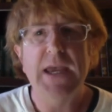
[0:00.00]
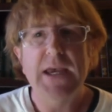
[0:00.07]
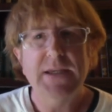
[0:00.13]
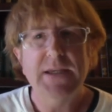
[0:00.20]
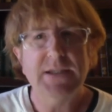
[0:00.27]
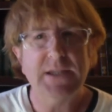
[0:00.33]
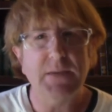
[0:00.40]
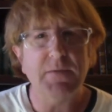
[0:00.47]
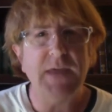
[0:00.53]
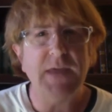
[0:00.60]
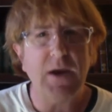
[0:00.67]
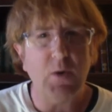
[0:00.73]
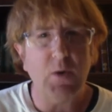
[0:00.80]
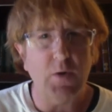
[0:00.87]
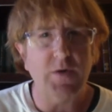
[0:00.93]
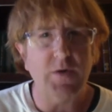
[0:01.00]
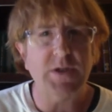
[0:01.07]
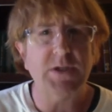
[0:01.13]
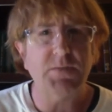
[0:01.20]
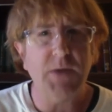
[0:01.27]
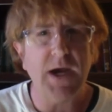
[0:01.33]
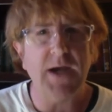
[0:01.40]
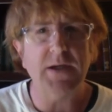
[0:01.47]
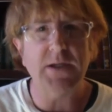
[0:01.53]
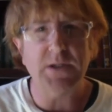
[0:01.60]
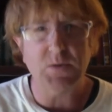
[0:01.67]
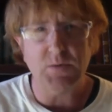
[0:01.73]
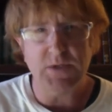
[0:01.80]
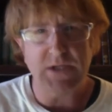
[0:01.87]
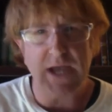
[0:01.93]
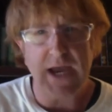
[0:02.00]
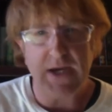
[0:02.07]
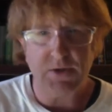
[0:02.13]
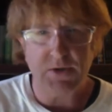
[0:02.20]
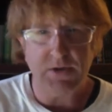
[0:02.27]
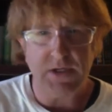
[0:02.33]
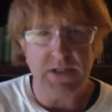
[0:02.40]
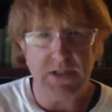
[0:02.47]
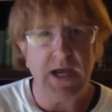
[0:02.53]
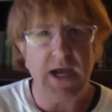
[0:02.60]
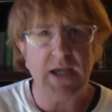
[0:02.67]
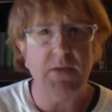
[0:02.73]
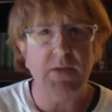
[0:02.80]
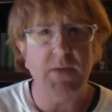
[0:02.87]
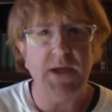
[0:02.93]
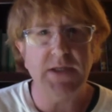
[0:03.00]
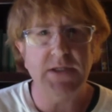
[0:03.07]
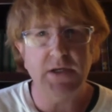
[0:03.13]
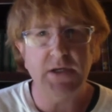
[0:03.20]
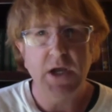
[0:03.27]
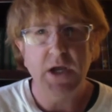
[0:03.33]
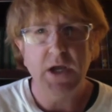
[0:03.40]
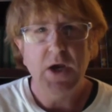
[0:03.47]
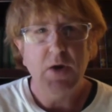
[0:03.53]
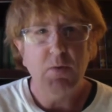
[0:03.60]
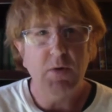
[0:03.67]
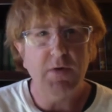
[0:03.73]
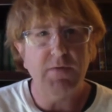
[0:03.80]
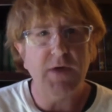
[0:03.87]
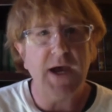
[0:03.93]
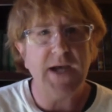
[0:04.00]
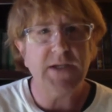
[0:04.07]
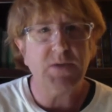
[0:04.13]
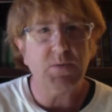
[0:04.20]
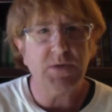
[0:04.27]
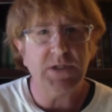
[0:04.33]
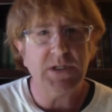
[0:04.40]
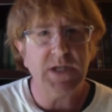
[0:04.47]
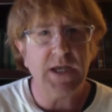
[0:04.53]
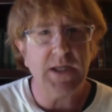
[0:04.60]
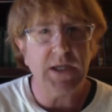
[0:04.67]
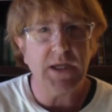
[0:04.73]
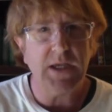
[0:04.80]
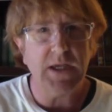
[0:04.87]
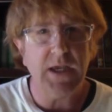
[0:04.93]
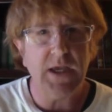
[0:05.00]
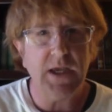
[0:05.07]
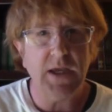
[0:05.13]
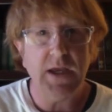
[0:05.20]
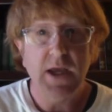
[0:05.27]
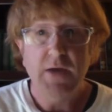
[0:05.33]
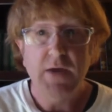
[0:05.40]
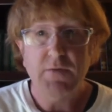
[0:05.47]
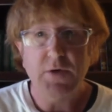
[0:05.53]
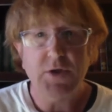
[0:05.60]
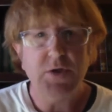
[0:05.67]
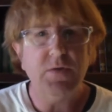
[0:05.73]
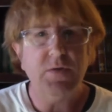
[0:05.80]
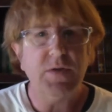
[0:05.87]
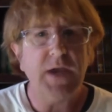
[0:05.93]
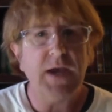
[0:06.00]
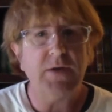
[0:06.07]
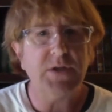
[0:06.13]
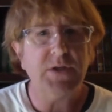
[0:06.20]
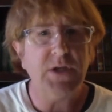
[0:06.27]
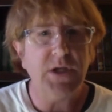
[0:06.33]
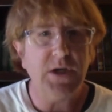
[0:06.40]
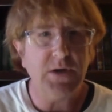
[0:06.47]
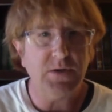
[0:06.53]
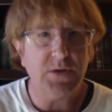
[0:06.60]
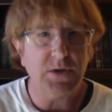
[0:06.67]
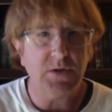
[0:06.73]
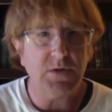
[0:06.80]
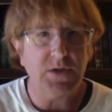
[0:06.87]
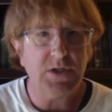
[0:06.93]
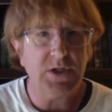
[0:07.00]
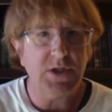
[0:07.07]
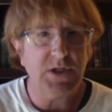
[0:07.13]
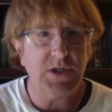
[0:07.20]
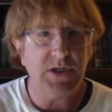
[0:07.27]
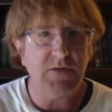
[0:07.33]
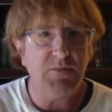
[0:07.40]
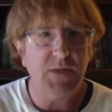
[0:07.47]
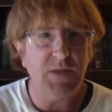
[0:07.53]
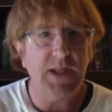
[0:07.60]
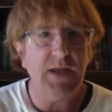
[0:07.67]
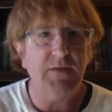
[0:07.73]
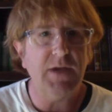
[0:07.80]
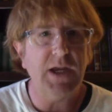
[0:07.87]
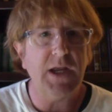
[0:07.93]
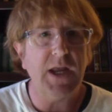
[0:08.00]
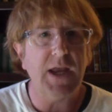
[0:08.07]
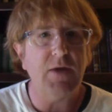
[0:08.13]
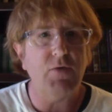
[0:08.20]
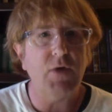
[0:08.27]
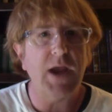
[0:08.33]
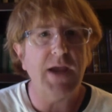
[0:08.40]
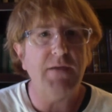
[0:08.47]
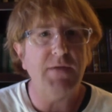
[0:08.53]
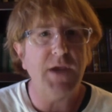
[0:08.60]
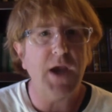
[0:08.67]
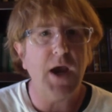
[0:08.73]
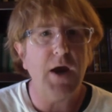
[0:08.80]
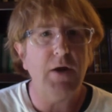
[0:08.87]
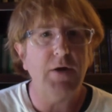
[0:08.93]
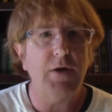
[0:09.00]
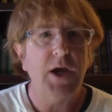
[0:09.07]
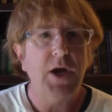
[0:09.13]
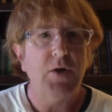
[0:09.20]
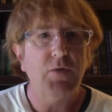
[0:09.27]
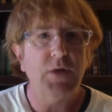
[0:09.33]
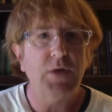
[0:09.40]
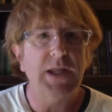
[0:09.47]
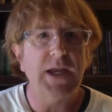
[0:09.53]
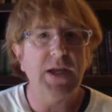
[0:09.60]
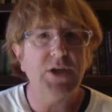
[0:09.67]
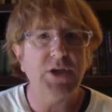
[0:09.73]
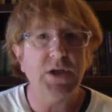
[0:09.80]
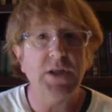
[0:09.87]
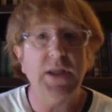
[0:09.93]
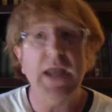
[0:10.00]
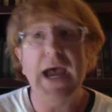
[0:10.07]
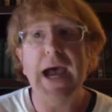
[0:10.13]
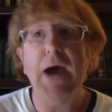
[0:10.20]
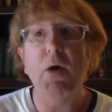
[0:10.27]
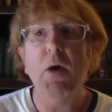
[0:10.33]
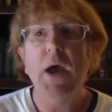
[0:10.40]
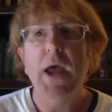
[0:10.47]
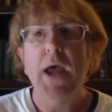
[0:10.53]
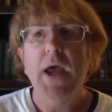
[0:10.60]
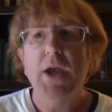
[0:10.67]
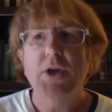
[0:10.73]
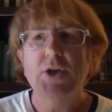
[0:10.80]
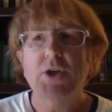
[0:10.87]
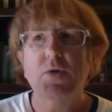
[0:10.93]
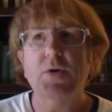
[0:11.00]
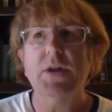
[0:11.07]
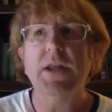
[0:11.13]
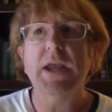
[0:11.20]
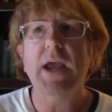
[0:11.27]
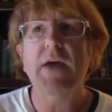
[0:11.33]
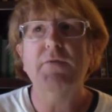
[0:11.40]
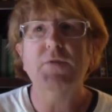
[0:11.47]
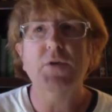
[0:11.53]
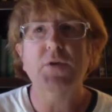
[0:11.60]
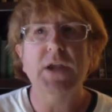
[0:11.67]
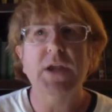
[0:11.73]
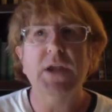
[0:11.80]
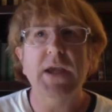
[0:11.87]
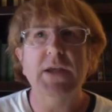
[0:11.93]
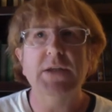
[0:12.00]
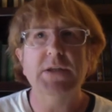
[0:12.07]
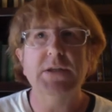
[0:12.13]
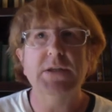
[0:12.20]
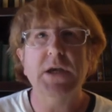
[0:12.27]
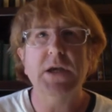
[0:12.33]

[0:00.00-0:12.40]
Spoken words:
Some of that correspondence was actually documented, where Voss was telling King, for 2,000 years, Christians have been living in a graveyard religion. Now, shortly after King's,